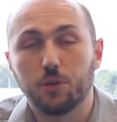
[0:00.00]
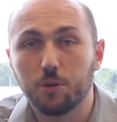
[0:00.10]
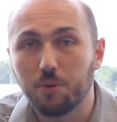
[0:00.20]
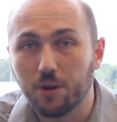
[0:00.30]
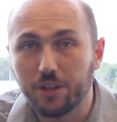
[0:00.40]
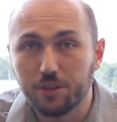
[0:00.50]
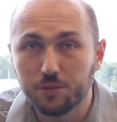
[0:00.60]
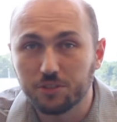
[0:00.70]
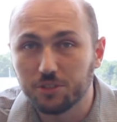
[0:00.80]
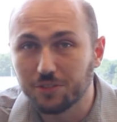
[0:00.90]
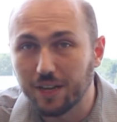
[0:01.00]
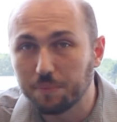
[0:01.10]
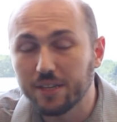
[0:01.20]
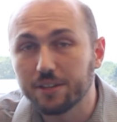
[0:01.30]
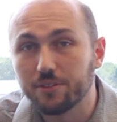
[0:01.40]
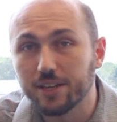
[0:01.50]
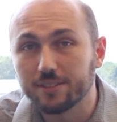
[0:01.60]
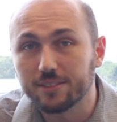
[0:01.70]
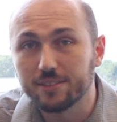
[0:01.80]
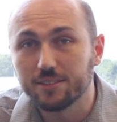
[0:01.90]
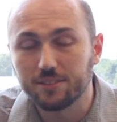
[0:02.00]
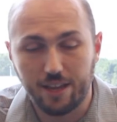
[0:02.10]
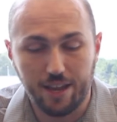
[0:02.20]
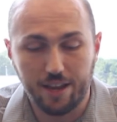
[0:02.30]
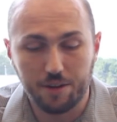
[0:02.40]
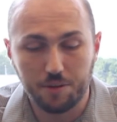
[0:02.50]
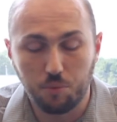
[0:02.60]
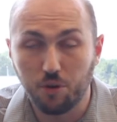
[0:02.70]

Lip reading: third-party usage of IP addresses and